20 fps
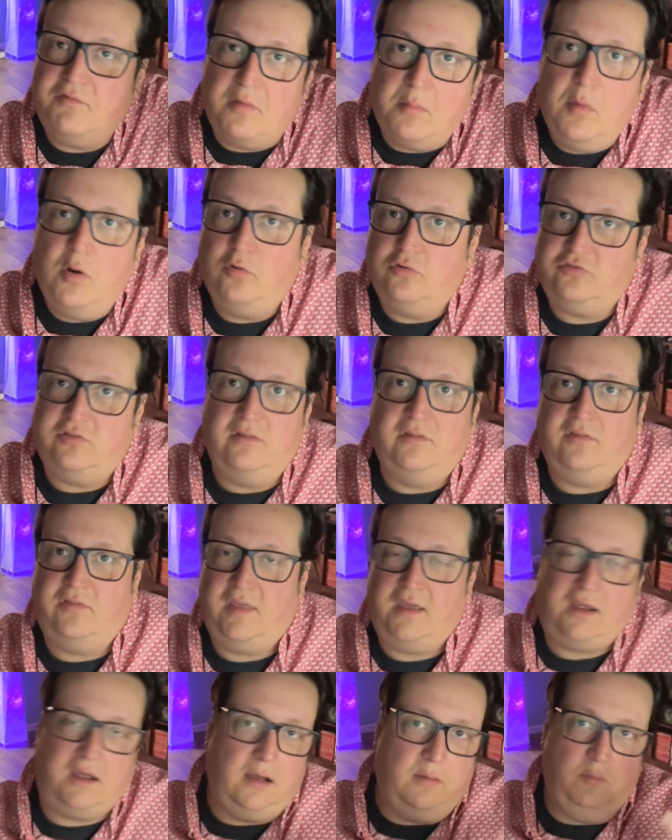emotions
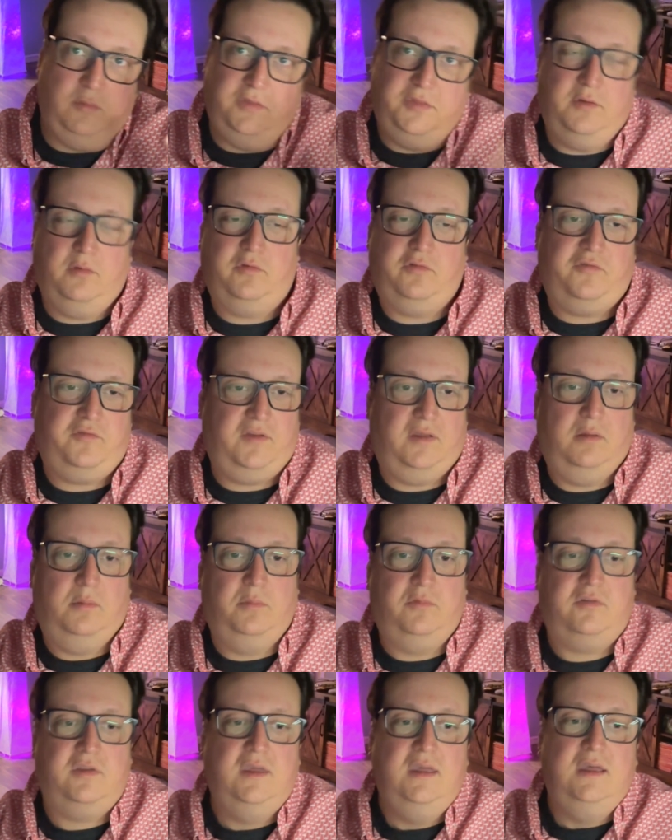that come with those
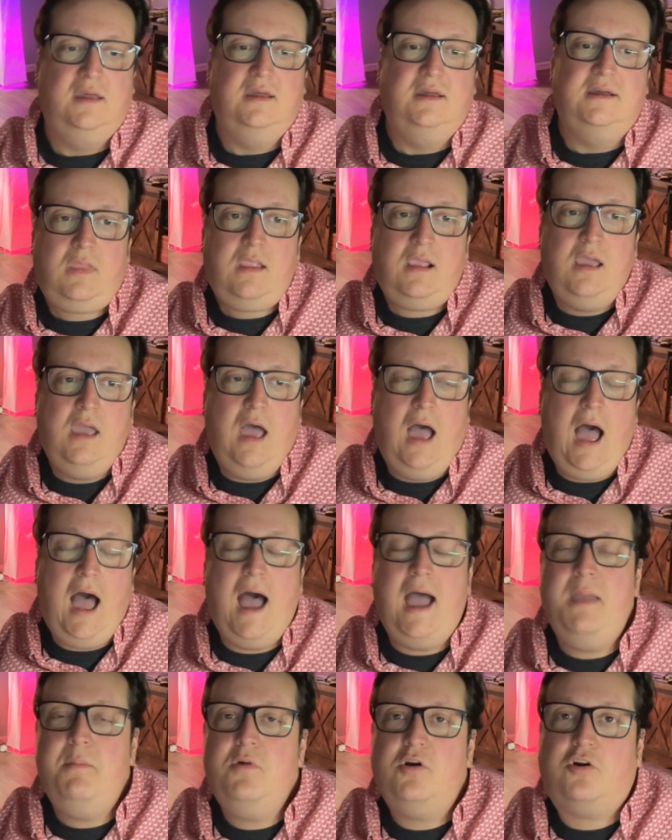films.
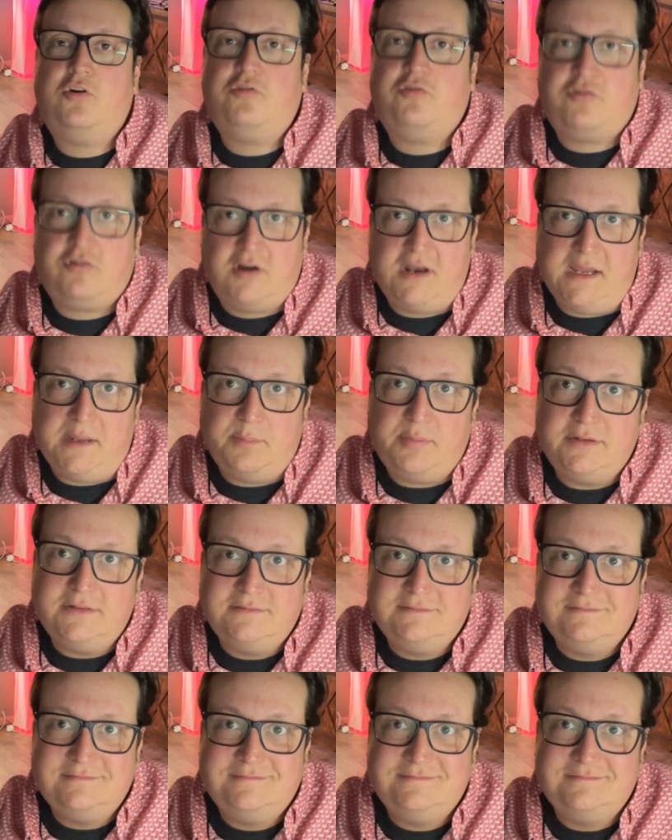I'm a creep,
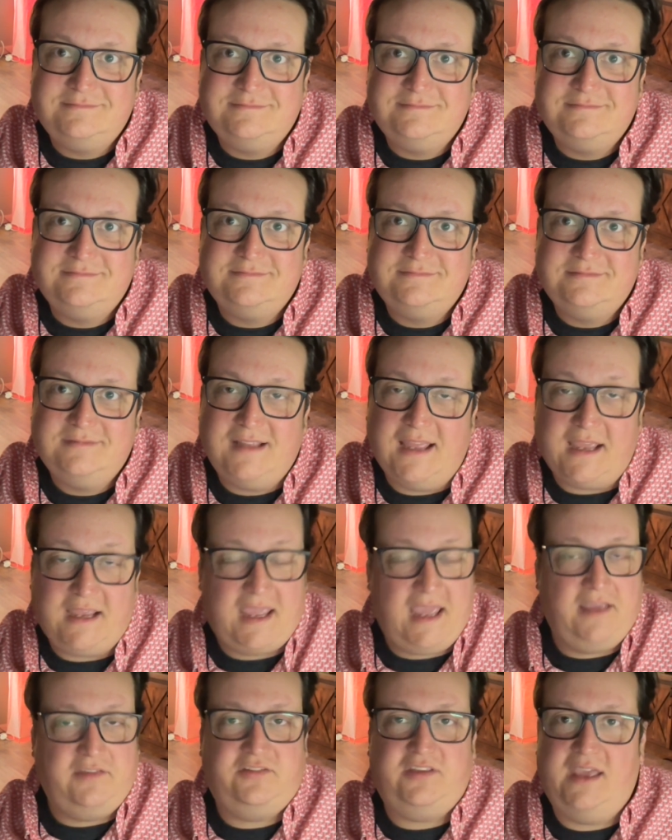in
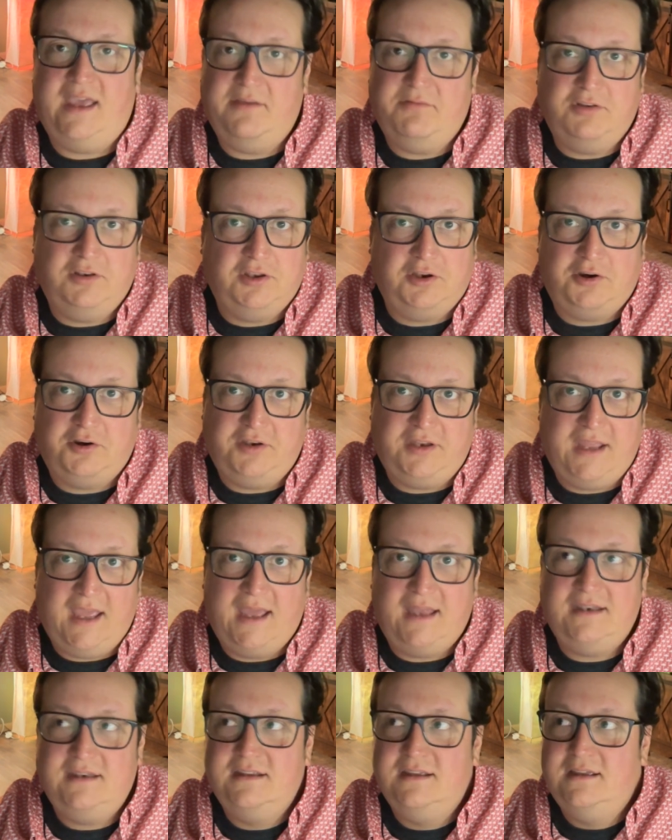case you haven't learned
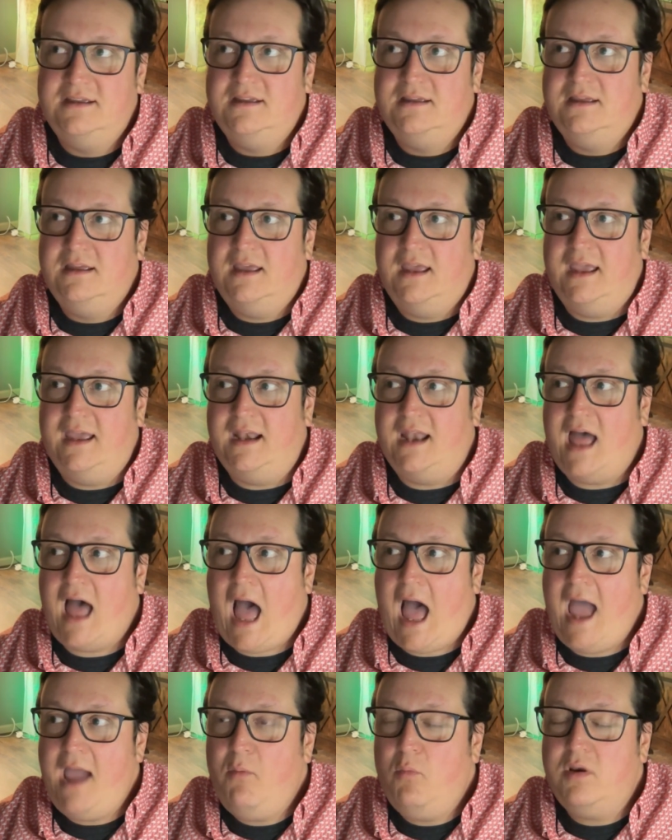yet. And
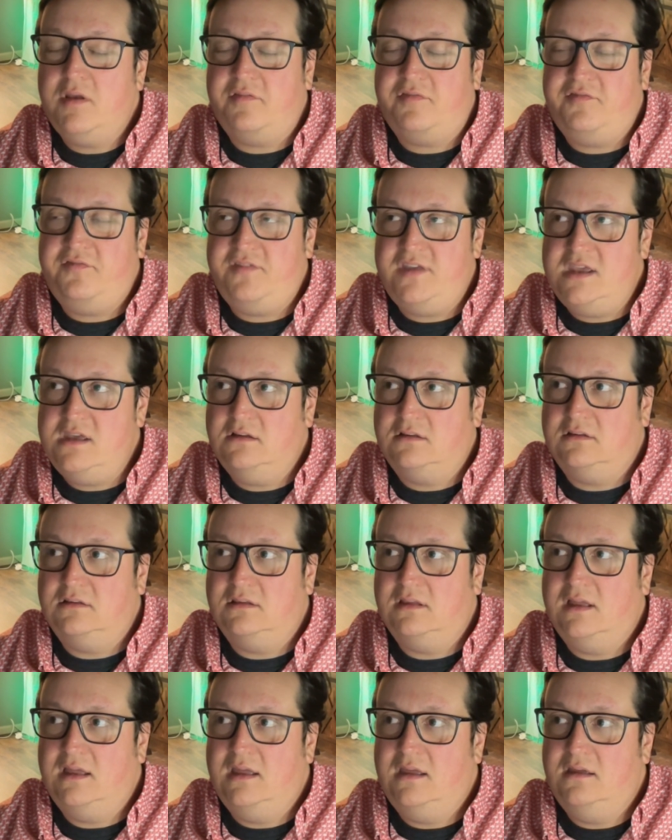I want to feel
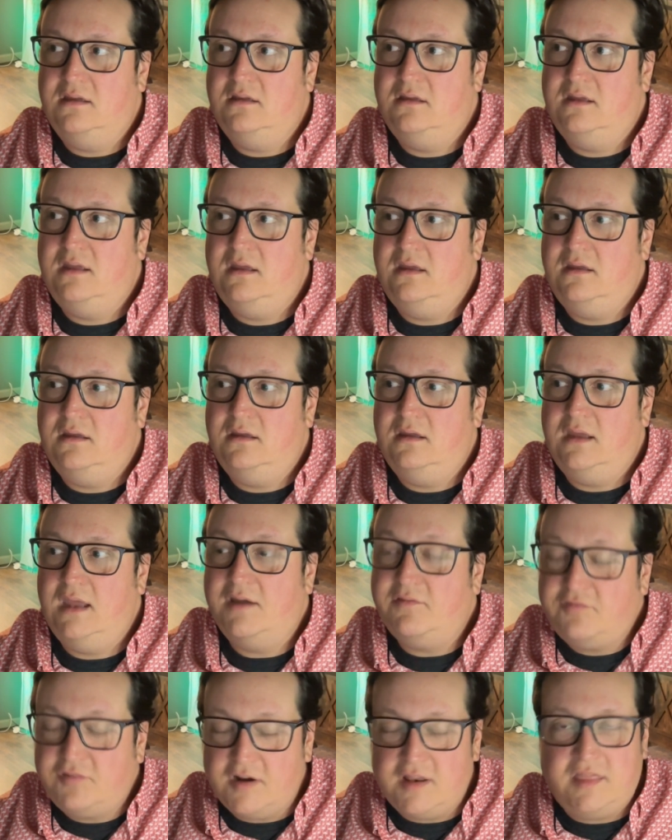
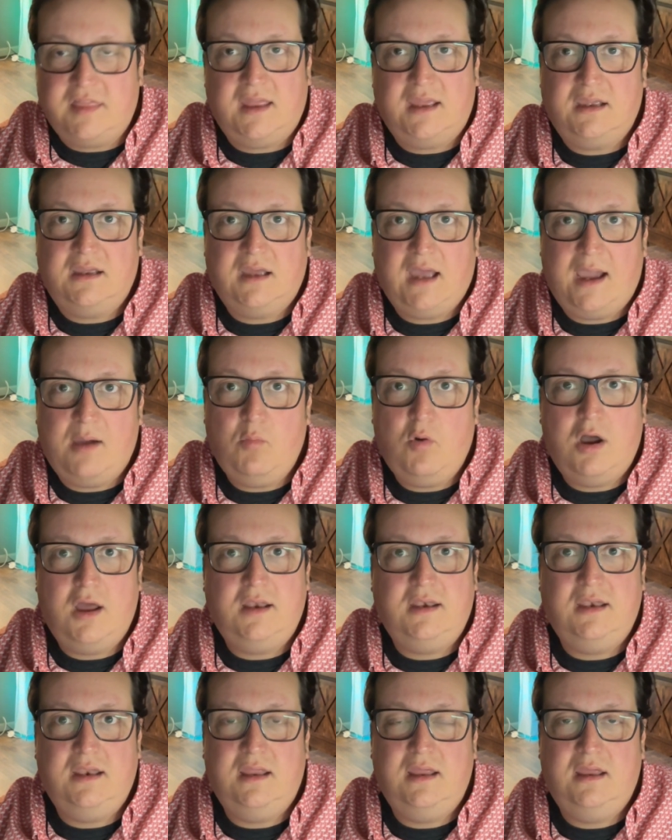everything. I want
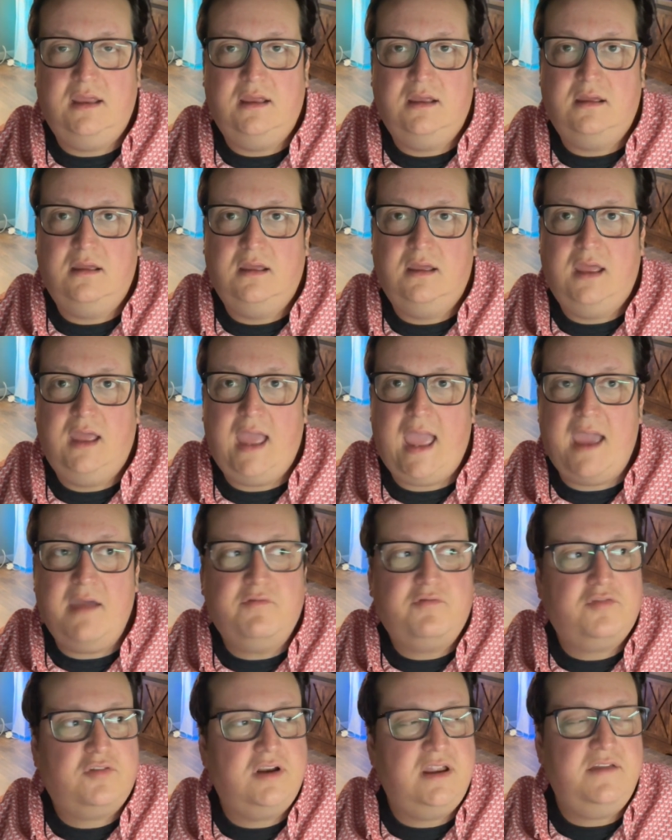
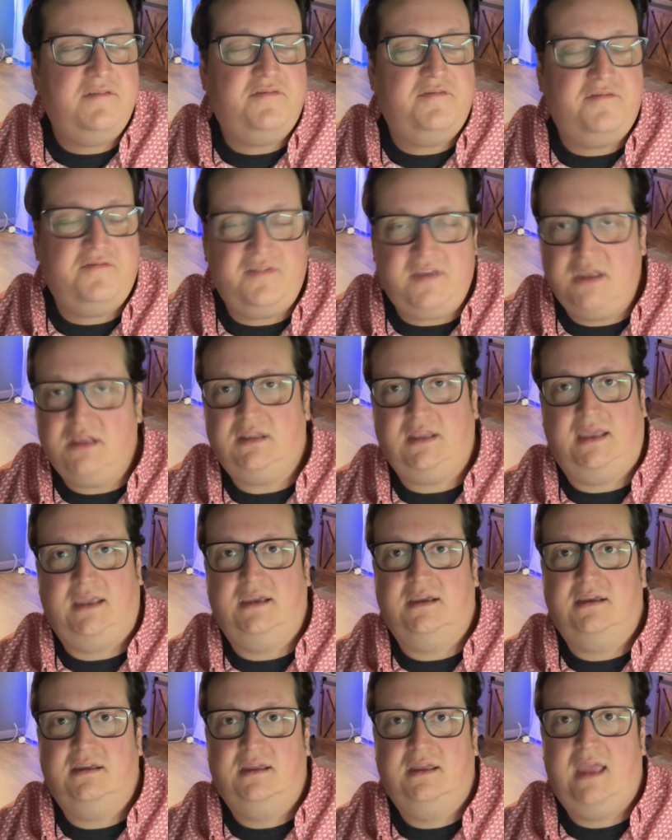every
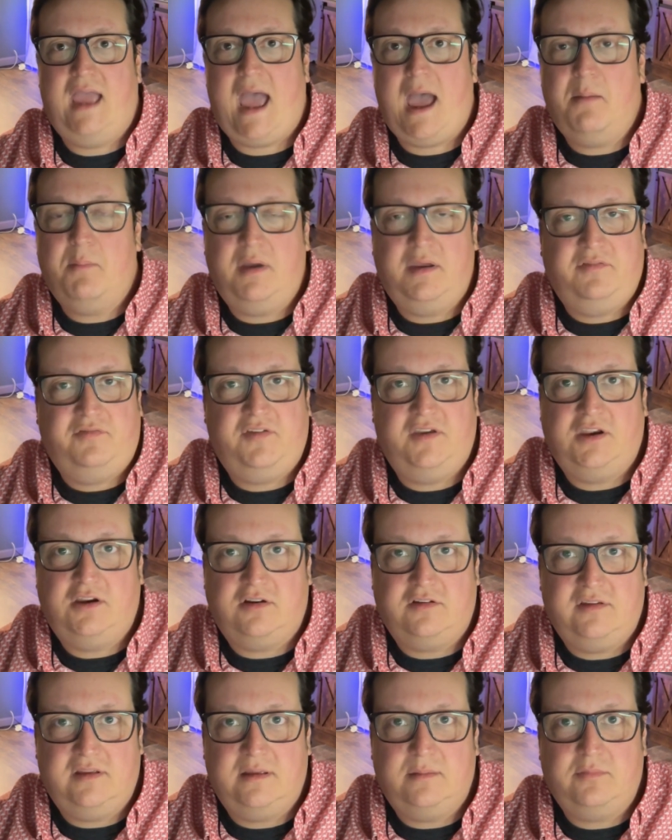feeling at my
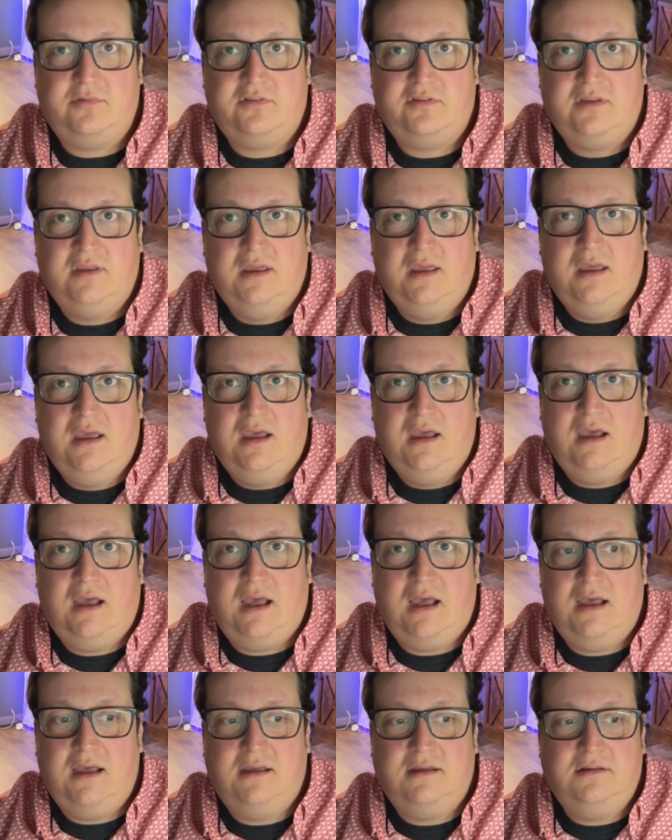fingertips.
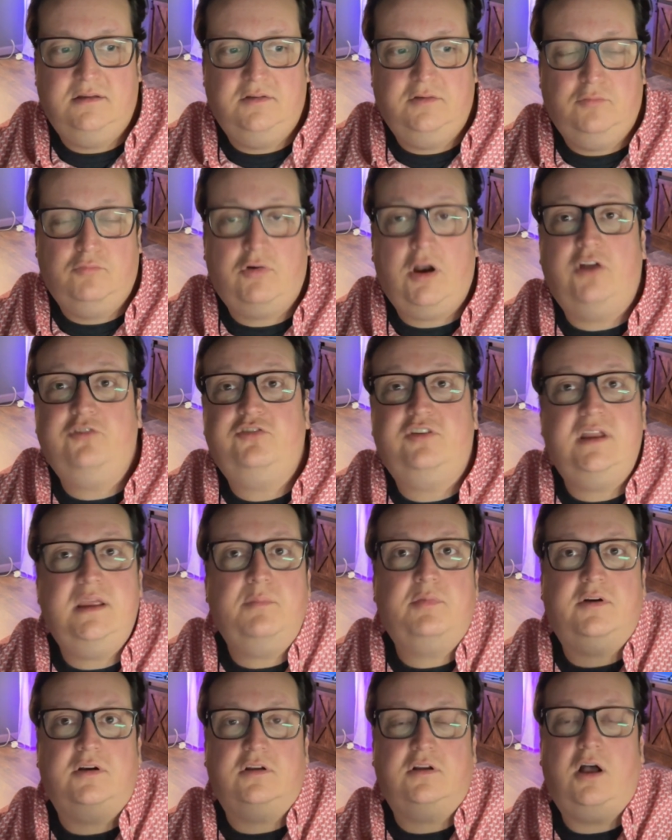Roger
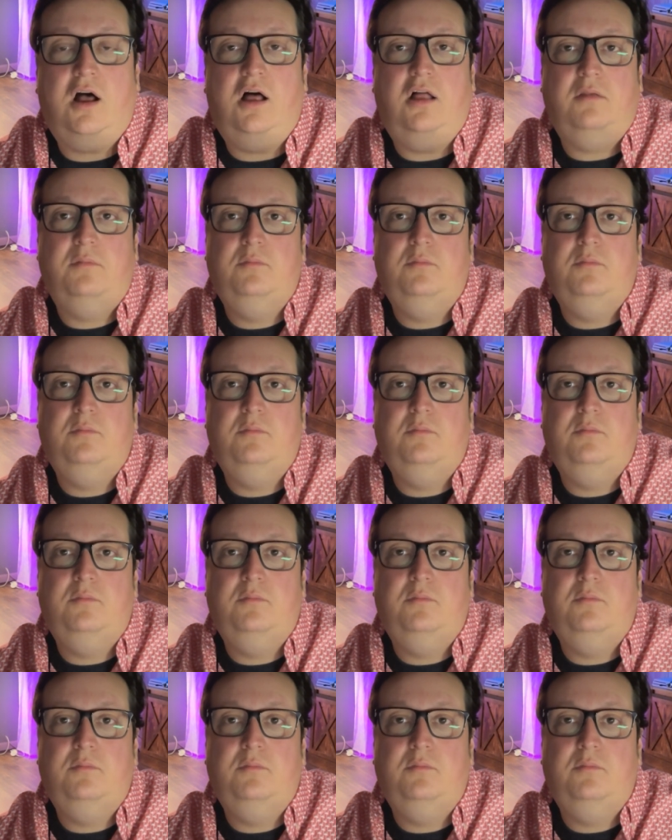Ebert called